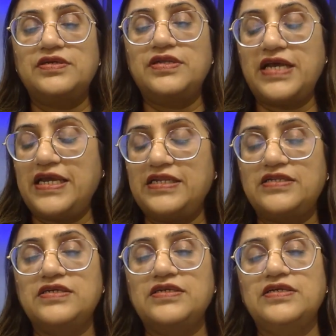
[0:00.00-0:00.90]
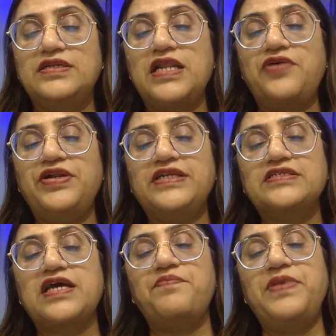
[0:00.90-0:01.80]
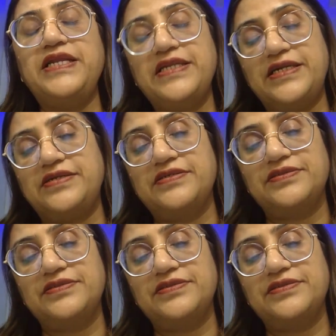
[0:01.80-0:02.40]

Right? Now it is completed.